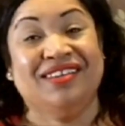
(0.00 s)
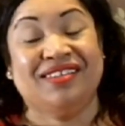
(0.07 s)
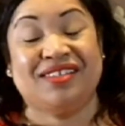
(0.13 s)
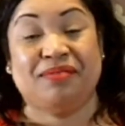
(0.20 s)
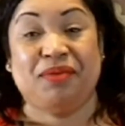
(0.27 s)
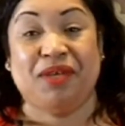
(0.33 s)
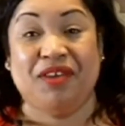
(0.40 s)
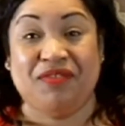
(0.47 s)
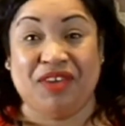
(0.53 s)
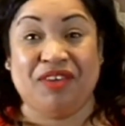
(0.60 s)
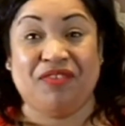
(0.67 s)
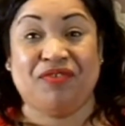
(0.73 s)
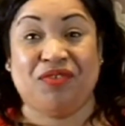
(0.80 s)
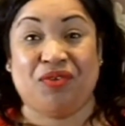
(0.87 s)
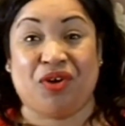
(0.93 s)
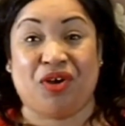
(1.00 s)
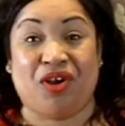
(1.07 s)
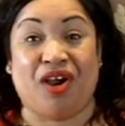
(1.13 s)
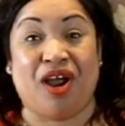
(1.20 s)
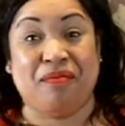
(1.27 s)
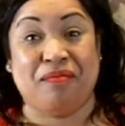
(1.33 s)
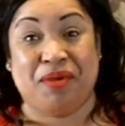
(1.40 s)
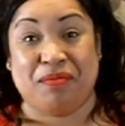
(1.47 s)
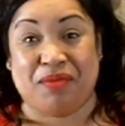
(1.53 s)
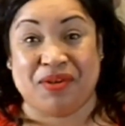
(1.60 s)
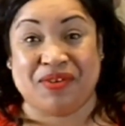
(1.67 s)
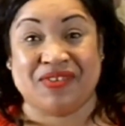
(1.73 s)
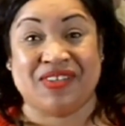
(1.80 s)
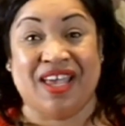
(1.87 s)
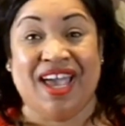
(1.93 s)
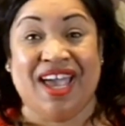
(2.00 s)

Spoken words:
to pivot for our members.